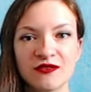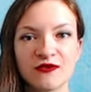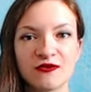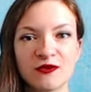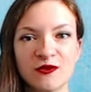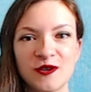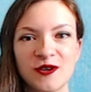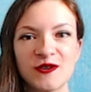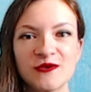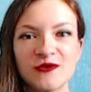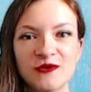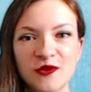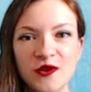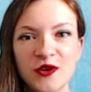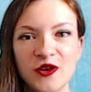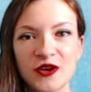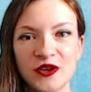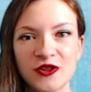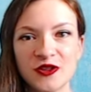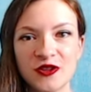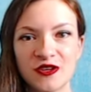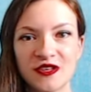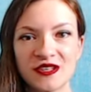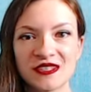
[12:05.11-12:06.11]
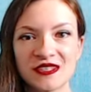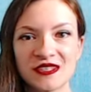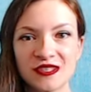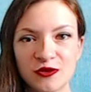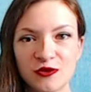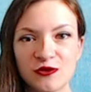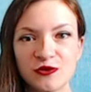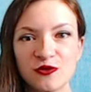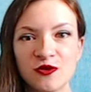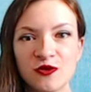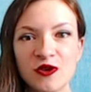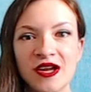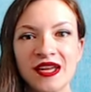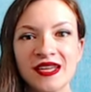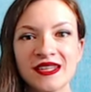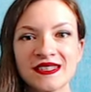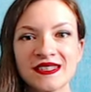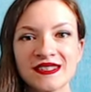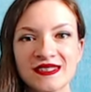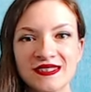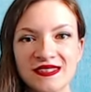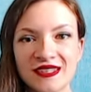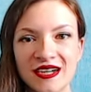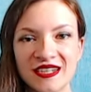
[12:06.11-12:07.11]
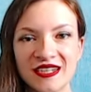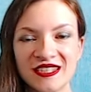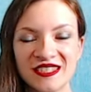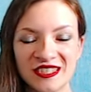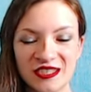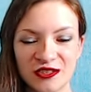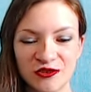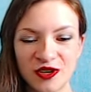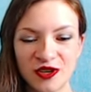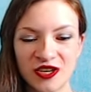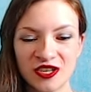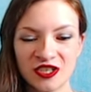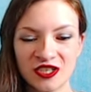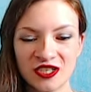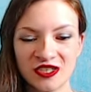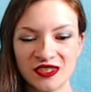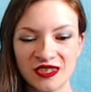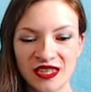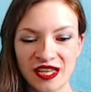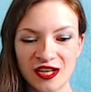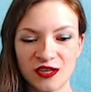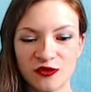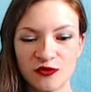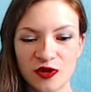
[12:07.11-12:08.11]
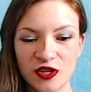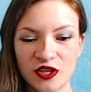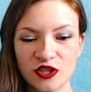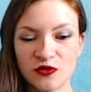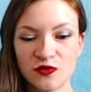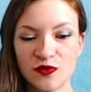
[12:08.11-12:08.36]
for foreigners who study Russian language,